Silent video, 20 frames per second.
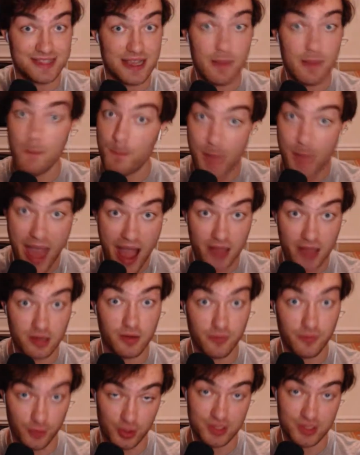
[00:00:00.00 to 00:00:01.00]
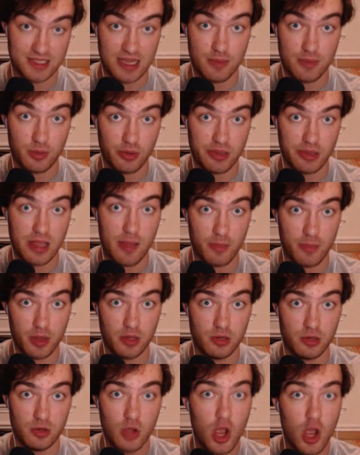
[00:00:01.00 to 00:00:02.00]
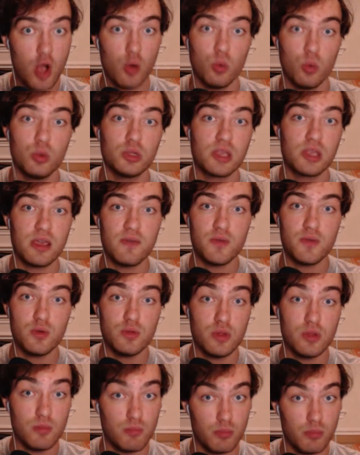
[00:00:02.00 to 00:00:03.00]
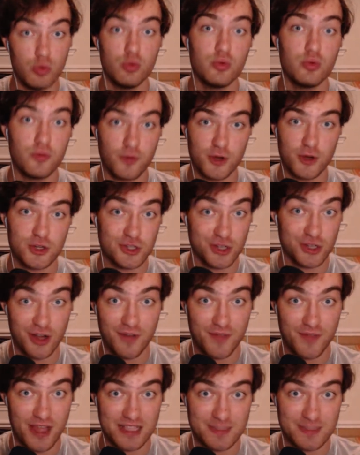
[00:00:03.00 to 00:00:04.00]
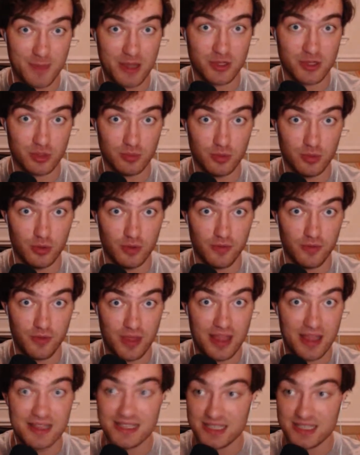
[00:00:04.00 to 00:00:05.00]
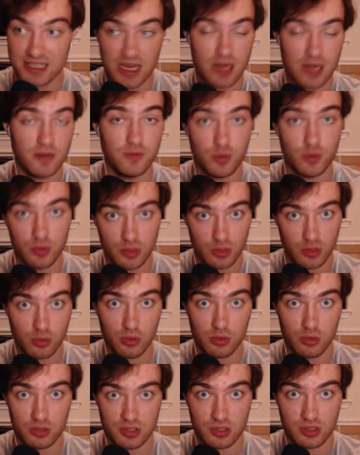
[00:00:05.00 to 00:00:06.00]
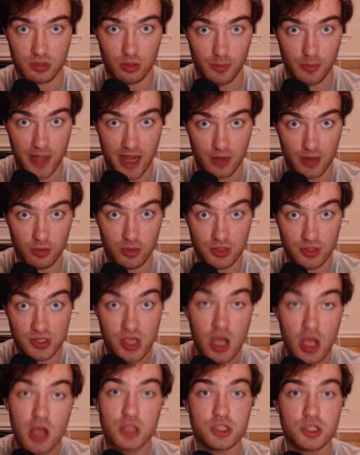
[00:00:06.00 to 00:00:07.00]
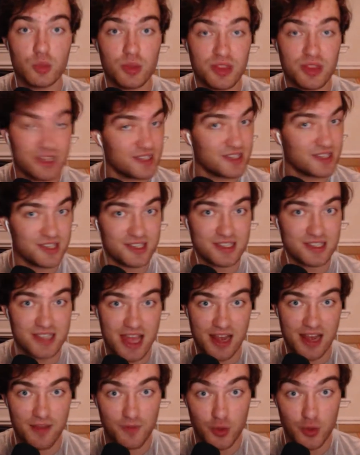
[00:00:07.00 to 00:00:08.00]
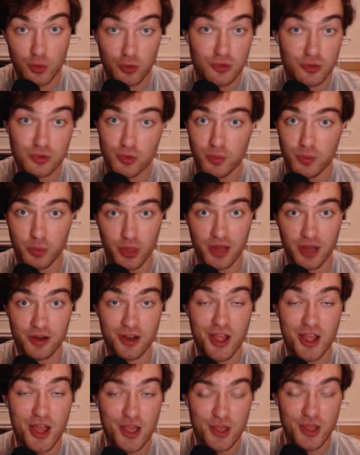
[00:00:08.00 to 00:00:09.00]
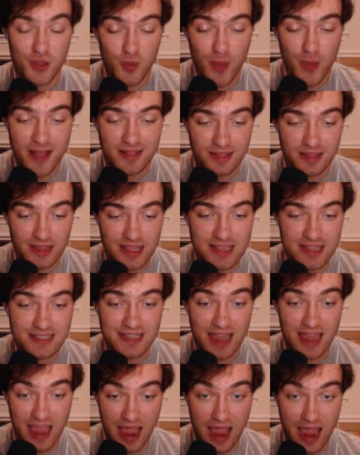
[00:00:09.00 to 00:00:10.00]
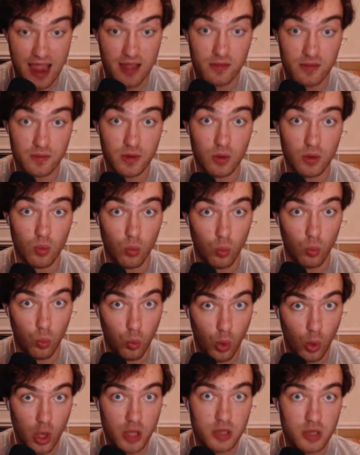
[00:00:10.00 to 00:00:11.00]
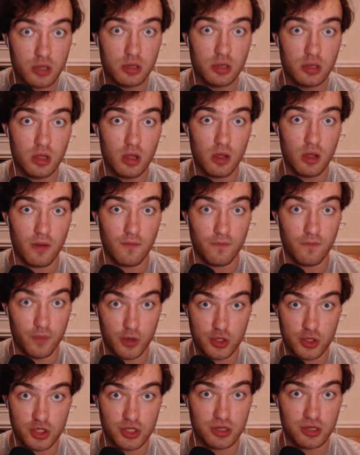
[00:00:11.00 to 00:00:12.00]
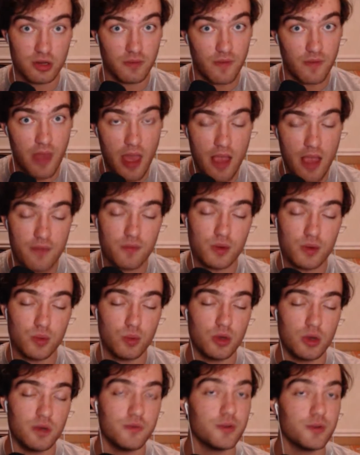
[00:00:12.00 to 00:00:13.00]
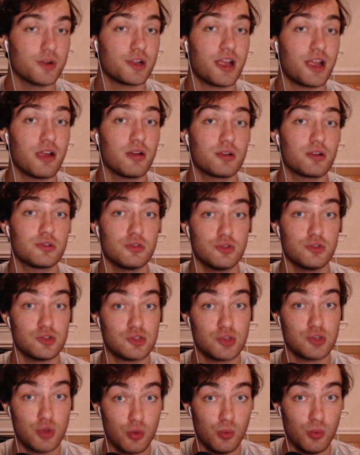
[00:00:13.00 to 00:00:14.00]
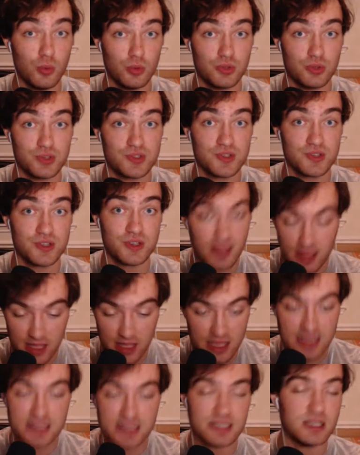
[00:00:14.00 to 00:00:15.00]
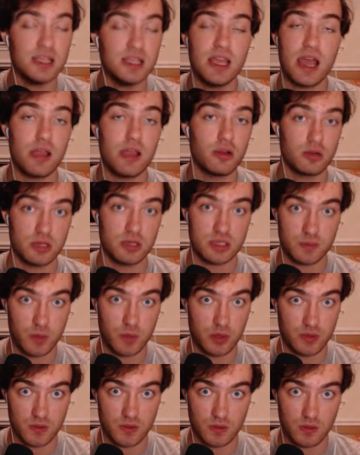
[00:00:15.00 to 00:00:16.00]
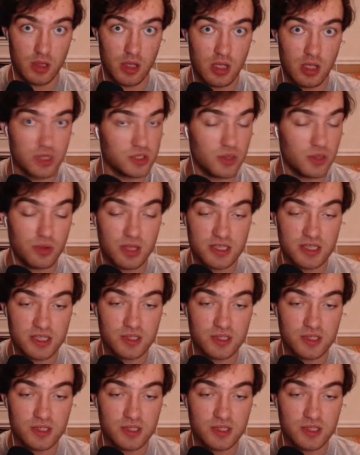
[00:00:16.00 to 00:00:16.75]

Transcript: back, for example, on that button, will give you the moon version of that special move instead of doing the quarter circle backwards. So what this does is that if you're a new player, you at least have one version of every one of your character's tools easily at your disposal. So this is